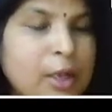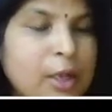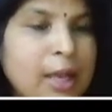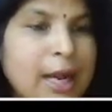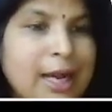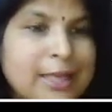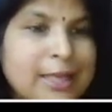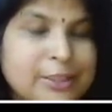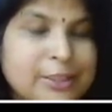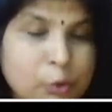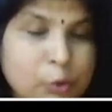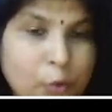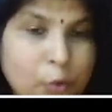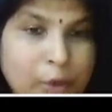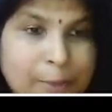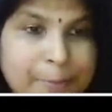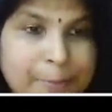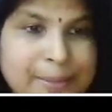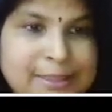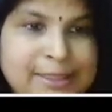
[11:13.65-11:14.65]
as
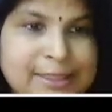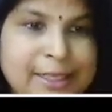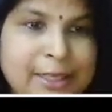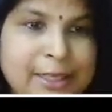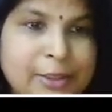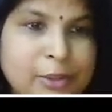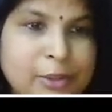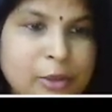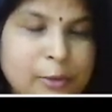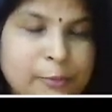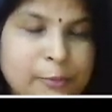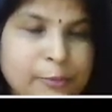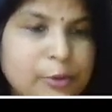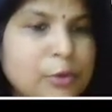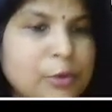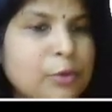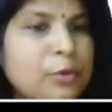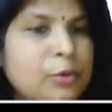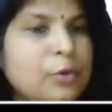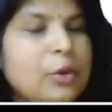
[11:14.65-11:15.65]
coefficient of
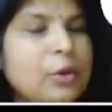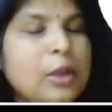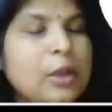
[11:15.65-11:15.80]
u,